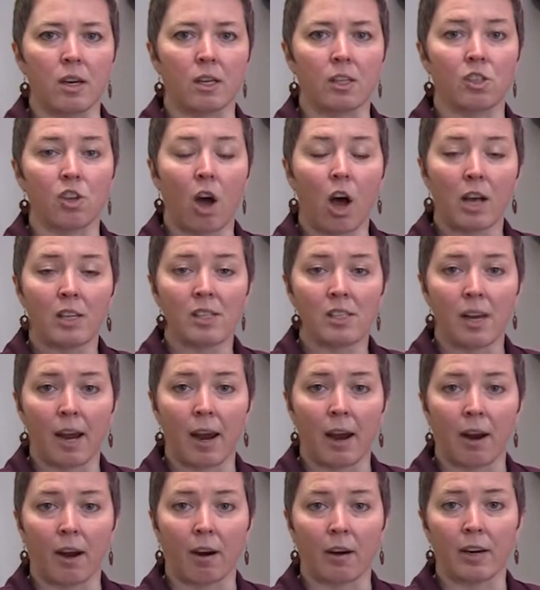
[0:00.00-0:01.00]
exhaust
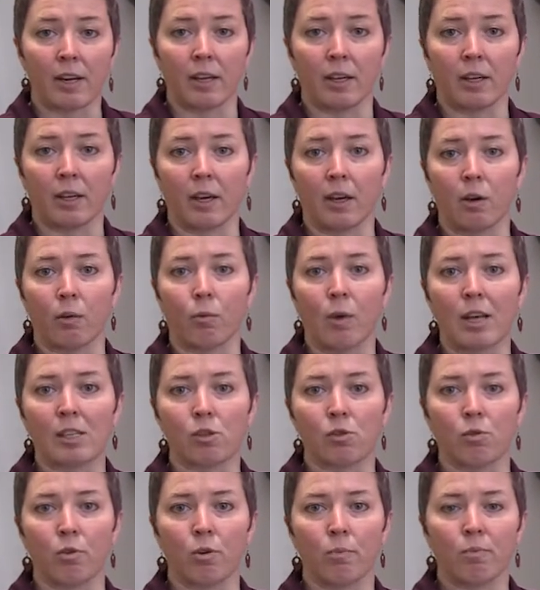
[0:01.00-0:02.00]
air in a
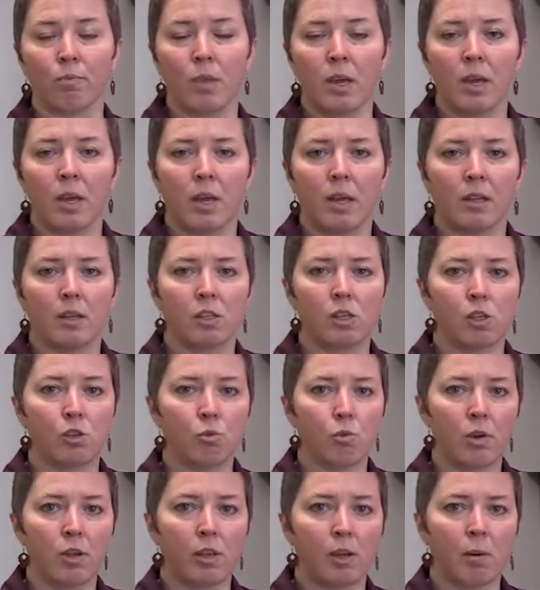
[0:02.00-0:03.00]
restroom. And this is
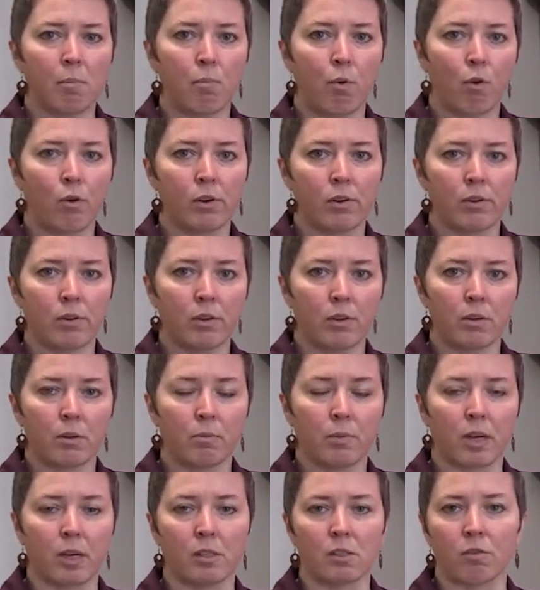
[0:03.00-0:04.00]
really important
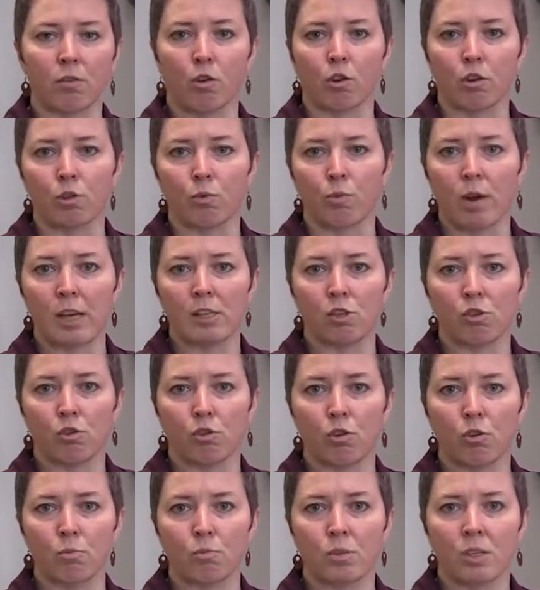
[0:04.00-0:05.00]
because, of course,
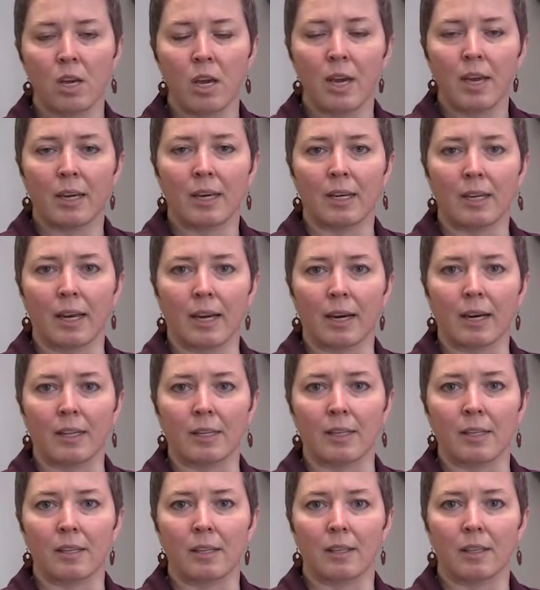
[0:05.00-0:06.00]
restrooms
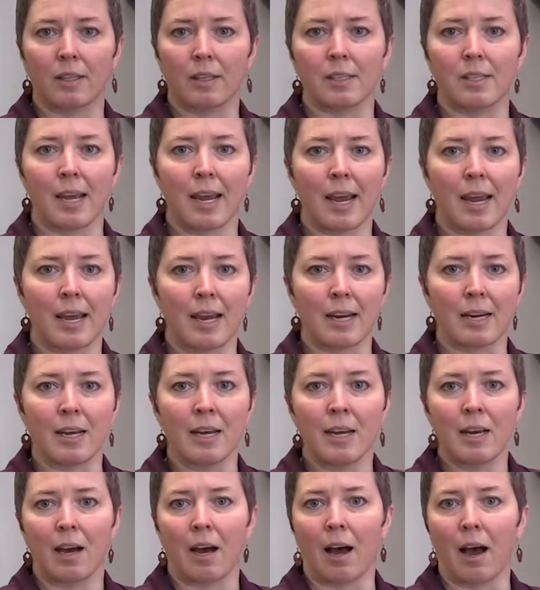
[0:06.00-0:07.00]
can contain
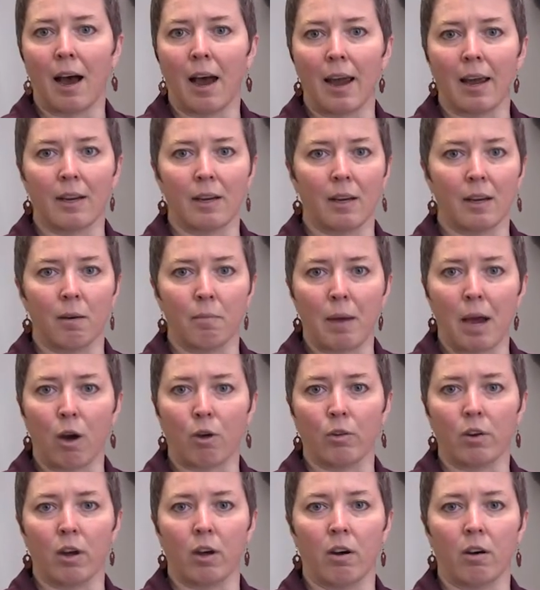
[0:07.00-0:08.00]
a high
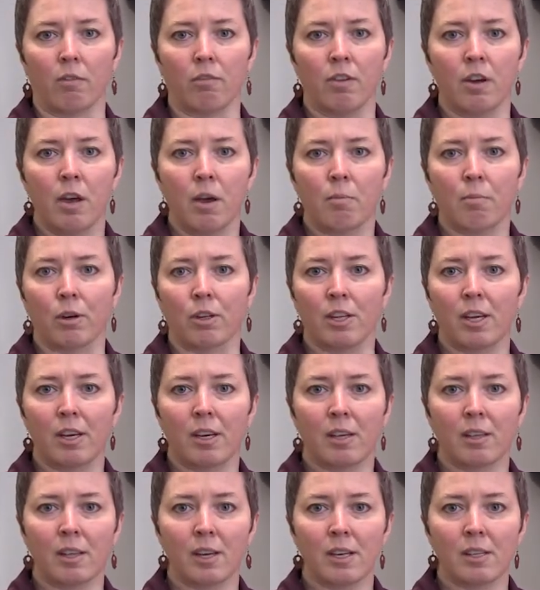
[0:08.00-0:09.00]
amount of
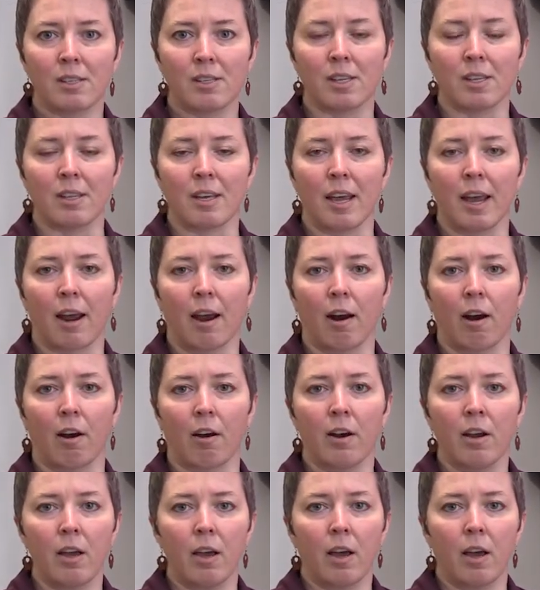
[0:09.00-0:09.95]
particulates in the air,